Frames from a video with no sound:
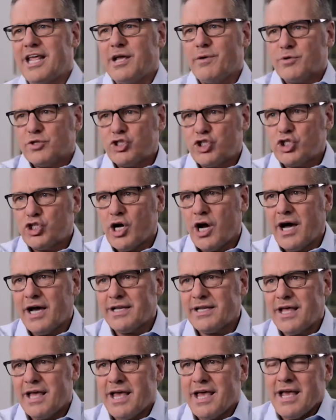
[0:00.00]
he was
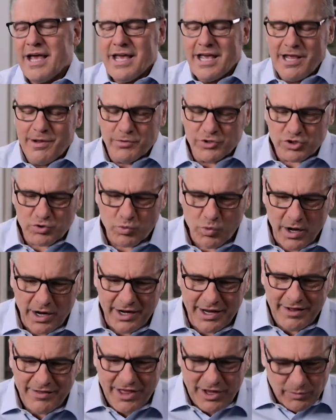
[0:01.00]
shot. He was running.